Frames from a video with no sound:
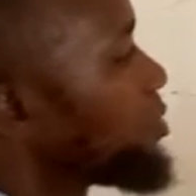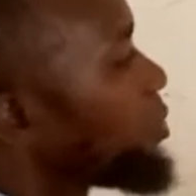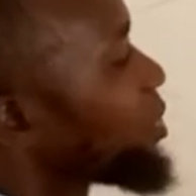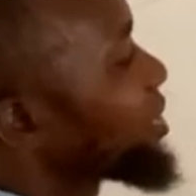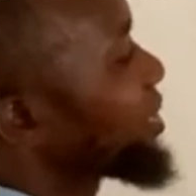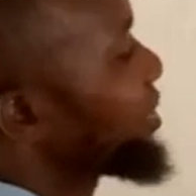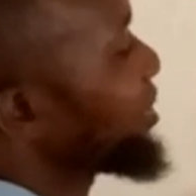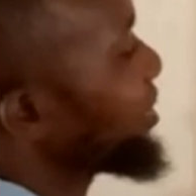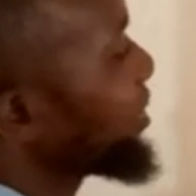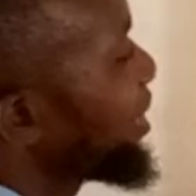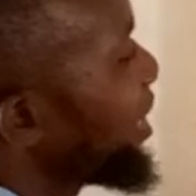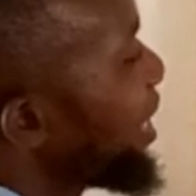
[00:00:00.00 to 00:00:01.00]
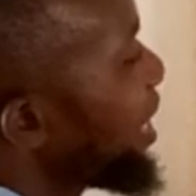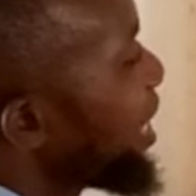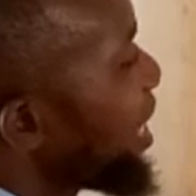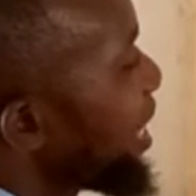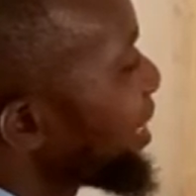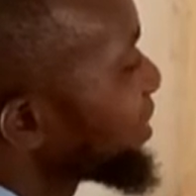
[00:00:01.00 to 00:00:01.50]
But since
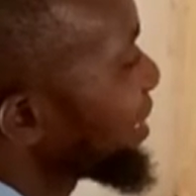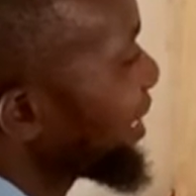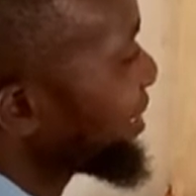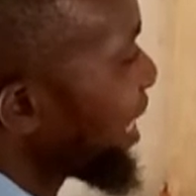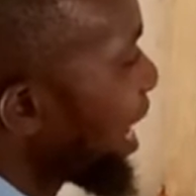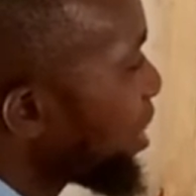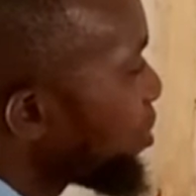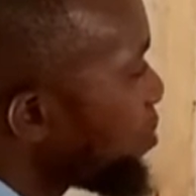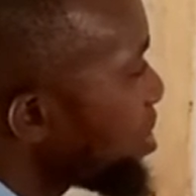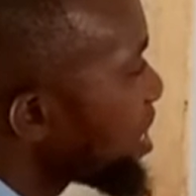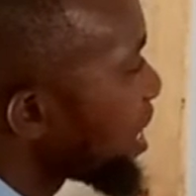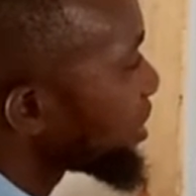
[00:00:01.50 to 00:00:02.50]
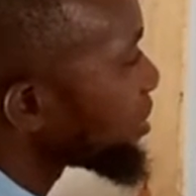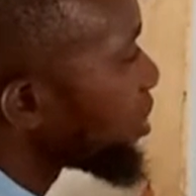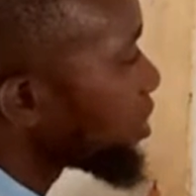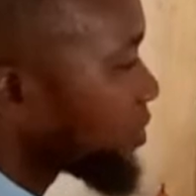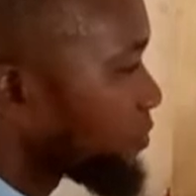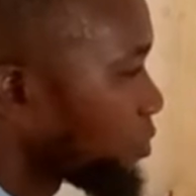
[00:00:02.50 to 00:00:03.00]
exact angle here is
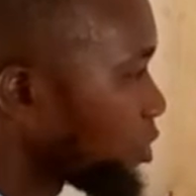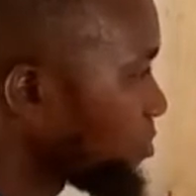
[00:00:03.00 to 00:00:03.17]
not given,